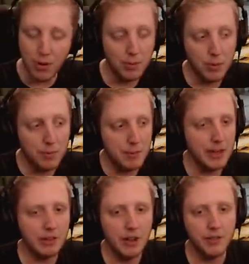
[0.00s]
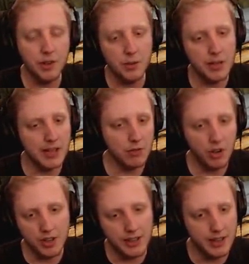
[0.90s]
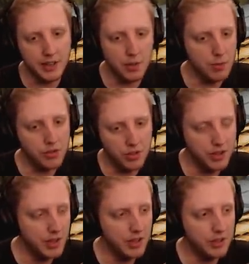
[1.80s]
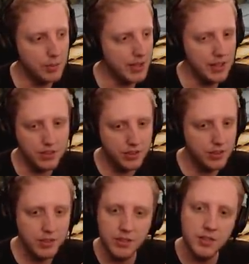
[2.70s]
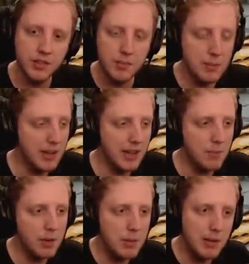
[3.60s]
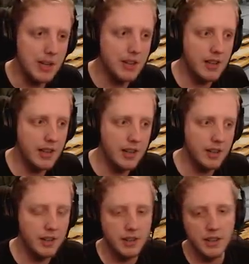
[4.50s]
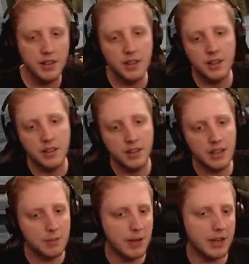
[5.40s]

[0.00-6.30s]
Probably won't be Minecraft though, it'll be like Rocket League or Monster Hunter, uh, something else. Maybe like a multiplayer thing in